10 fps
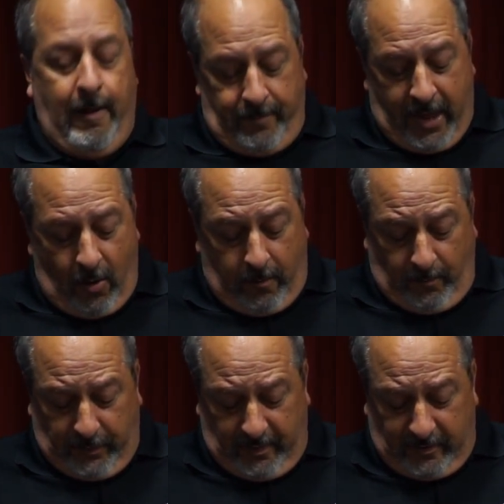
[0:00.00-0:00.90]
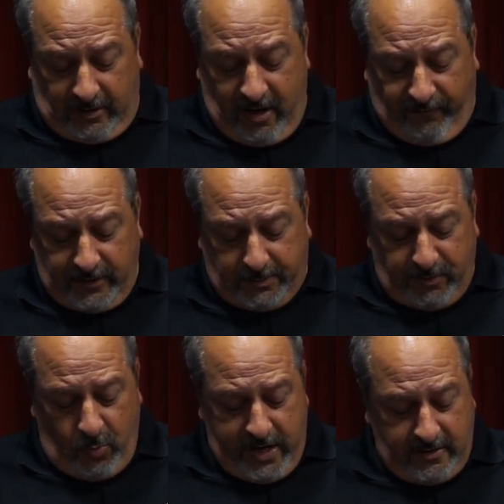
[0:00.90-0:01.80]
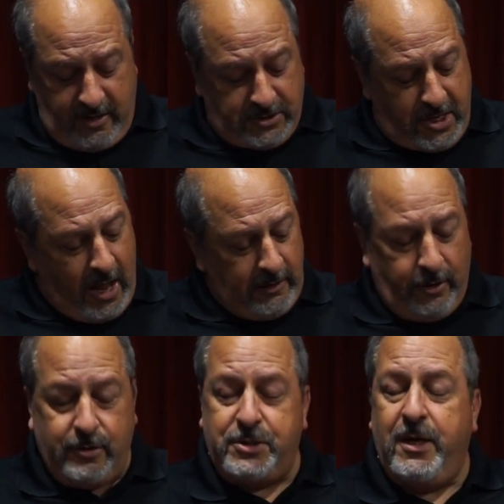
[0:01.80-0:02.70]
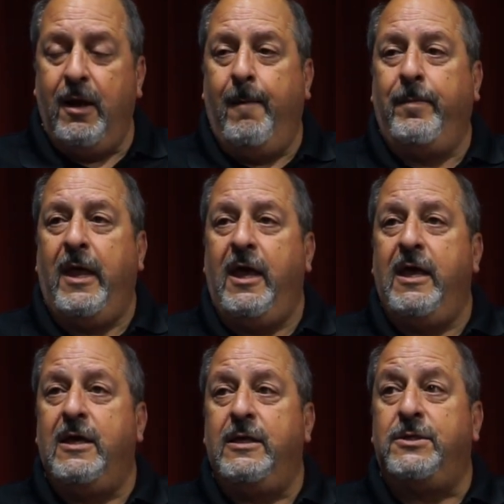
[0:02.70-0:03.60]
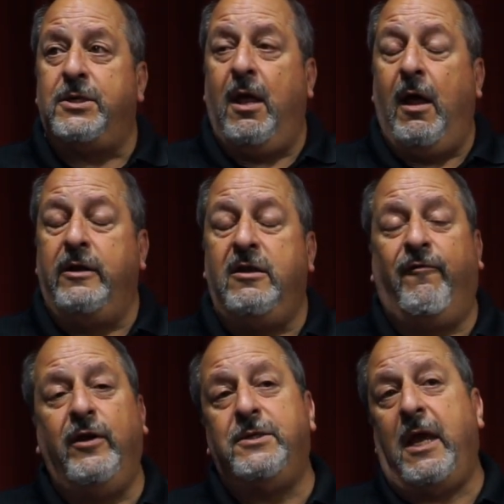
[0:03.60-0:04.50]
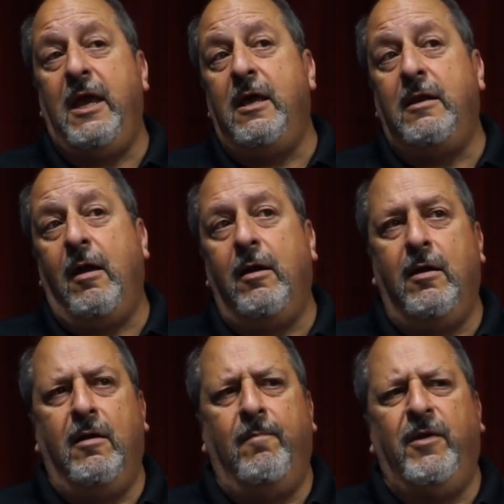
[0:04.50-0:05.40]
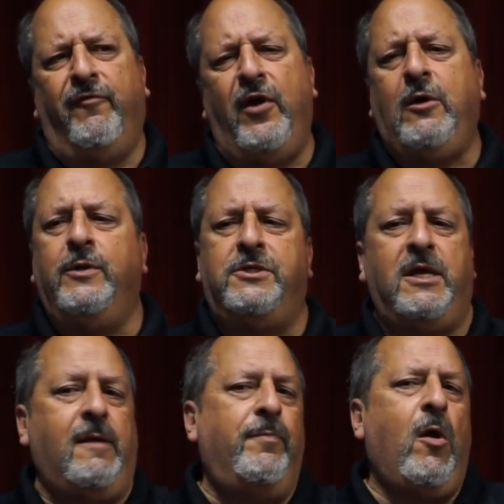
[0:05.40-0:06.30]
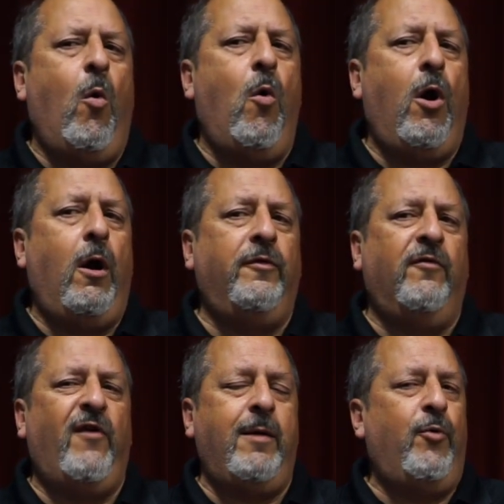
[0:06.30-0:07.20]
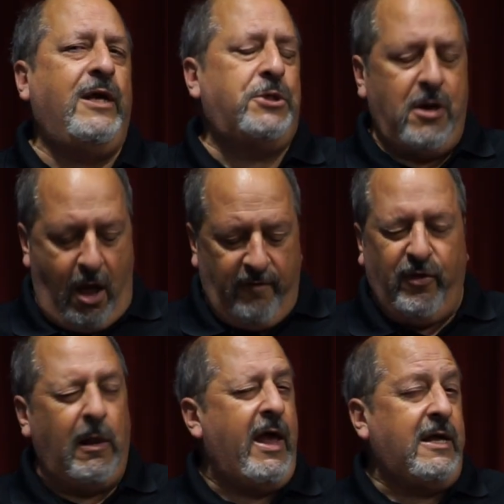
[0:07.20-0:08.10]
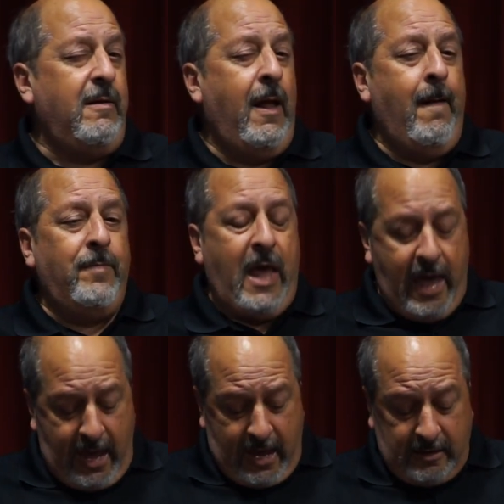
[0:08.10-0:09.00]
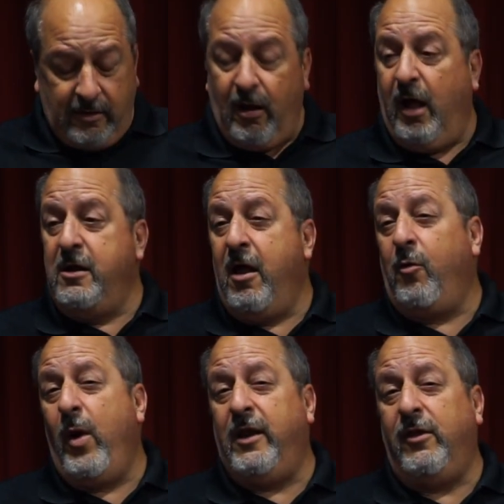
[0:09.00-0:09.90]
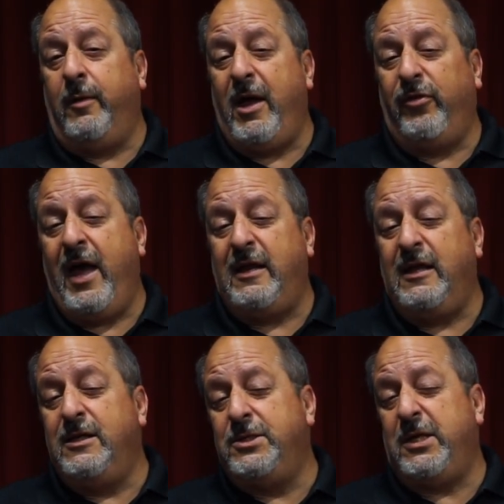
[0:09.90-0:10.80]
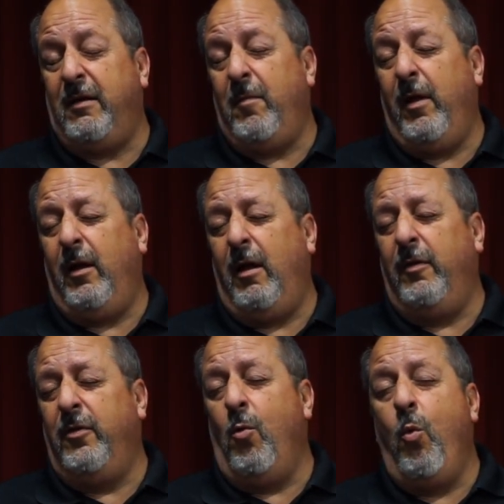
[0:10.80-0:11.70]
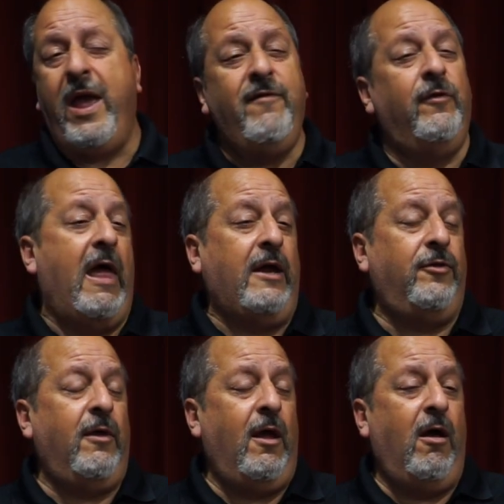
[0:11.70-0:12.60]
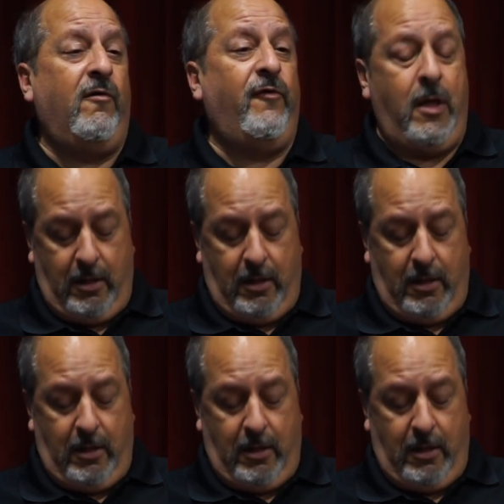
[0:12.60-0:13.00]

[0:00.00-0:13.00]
Now, the difference between these colors is a difference in frequency or the vibration of the light. And another way to think about that is the wavelength of